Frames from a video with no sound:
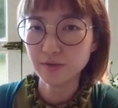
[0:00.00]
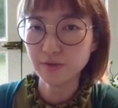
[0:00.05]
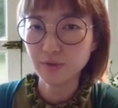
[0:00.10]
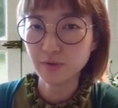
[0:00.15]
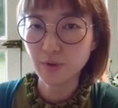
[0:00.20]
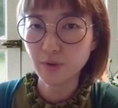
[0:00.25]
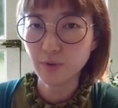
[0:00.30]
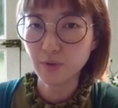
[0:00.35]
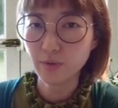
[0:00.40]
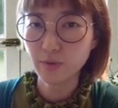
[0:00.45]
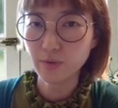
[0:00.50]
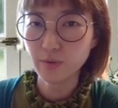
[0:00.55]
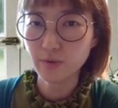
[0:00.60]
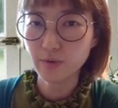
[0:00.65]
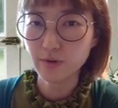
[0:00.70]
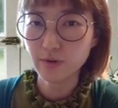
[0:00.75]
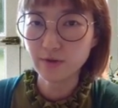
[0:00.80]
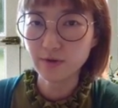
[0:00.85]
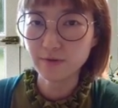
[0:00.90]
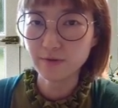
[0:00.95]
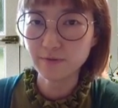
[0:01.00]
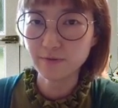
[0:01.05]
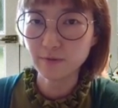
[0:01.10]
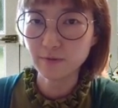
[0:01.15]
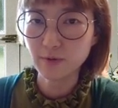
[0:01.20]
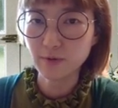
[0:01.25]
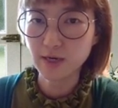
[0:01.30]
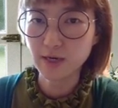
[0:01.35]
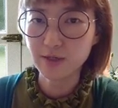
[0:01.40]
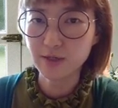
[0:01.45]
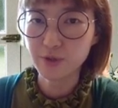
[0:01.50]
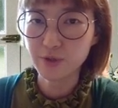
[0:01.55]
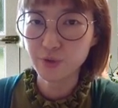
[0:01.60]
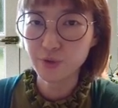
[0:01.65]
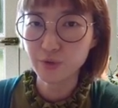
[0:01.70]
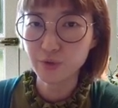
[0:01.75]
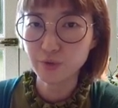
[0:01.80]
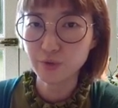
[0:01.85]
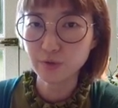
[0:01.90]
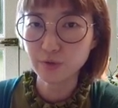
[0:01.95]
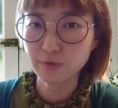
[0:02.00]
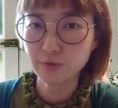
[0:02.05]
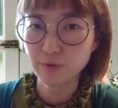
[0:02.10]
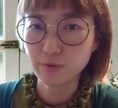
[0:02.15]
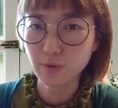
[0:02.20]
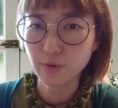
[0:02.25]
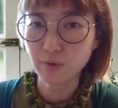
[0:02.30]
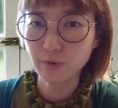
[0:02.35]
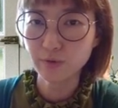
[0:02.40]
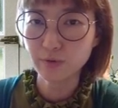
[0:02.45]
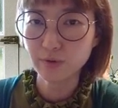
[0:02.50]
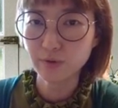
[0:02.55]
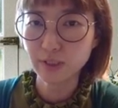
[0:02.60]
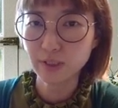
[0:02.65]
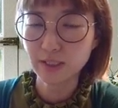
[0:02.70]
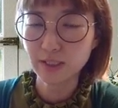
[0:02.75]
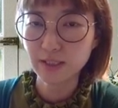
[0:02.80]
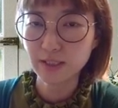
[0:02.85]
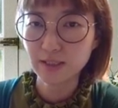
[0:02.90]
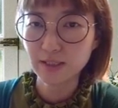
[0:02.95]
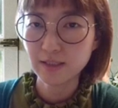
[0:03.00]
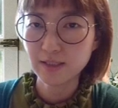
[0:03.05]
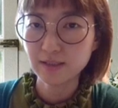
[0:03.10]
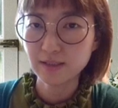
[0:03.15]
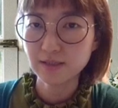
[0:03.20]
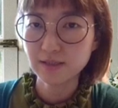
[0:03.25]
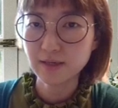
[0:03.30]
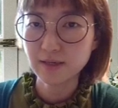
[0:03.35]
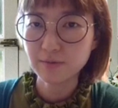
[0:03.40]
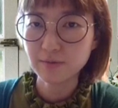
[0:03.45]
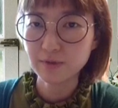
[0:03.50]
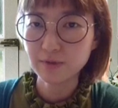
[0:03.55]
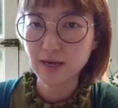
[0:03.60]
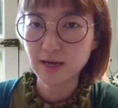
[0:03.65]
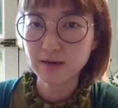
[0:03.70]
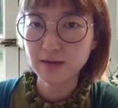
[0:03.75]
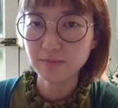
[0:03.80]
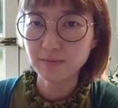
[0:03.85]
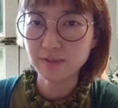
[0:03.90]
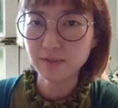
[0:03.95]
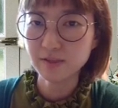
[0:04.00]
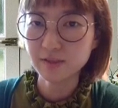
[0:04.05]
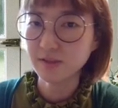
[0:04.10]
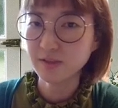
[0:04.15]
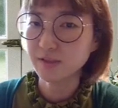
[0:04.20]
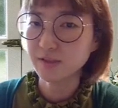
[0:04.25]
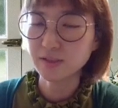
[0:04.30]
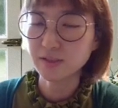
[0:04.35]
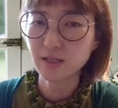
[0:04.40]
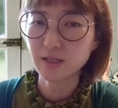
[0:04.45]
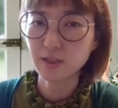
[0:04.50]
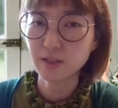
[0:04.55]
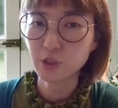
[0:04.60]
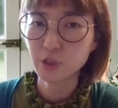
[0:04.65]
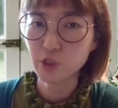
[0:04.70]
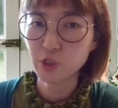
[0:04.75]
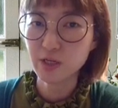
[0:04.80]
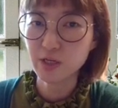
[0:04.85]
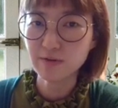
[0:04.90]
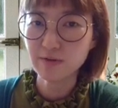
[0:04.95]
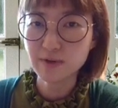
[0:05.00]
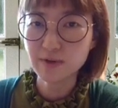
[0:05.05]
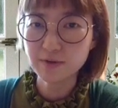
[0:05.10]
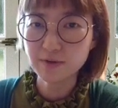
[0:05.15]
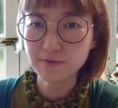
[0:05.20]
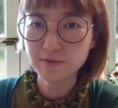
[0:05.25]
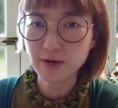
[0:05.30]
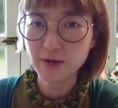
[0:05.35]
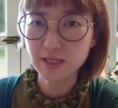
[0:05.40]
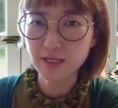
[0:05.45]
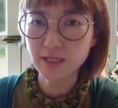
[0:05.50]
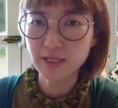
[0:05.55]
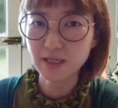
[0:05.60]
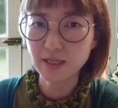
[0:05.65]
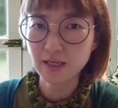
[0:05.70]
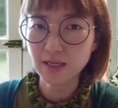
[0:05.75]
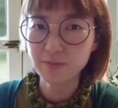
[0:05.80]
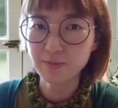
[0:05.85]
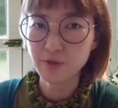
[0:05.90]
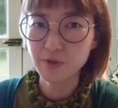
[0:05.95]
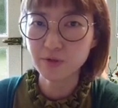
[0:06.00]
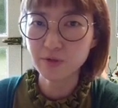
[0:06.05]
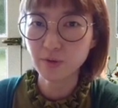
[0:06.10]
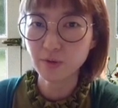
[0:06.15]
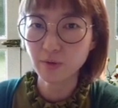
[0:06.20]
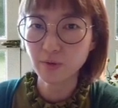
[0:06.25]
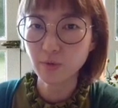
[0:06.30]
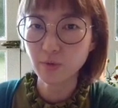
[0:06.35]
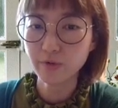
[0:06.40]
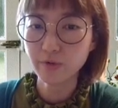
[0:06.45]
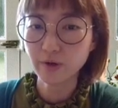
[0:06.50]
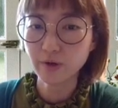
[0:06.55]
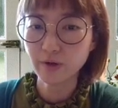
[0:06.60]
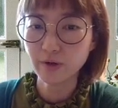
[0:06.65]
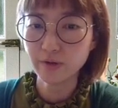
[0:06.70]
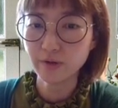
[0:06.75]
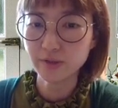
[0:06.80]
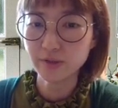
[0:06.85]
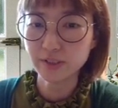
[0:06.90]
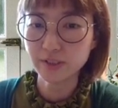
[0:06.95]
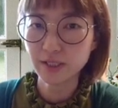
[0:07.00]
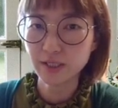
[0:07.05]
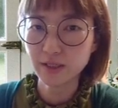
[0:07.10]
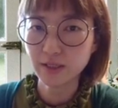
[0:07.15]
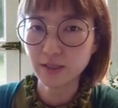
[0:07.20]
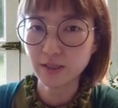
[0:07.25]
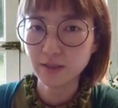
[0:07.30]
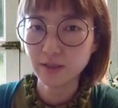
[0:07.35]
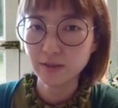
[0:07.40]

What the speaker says: So if white should crawl several times, this is not good. Even if white can capture the corner, you see?